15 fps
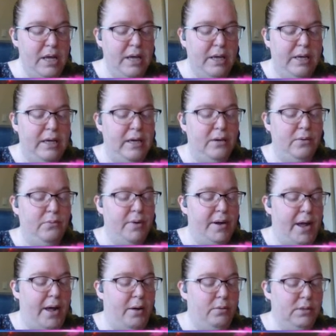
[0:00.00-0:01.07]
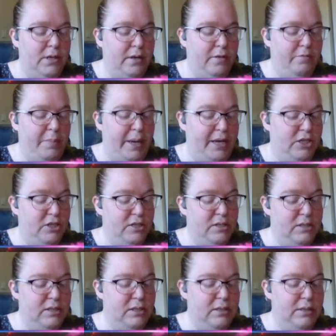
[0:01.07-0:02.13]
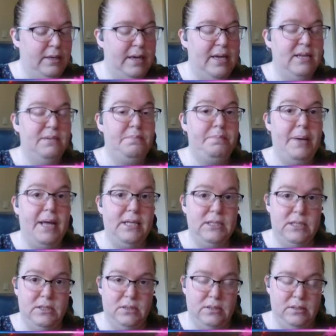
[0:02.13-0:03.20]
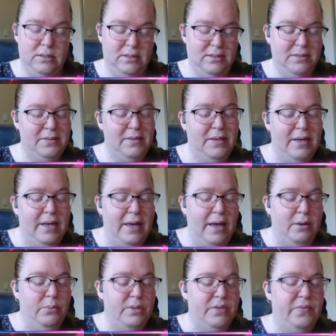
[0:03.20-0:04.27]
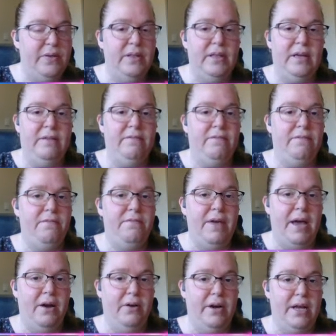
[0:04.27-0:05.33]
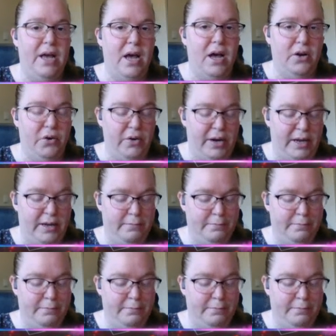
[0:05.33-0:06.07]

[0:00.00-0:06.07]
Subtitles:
He had run out of patience and pencils and was feeling very hungry.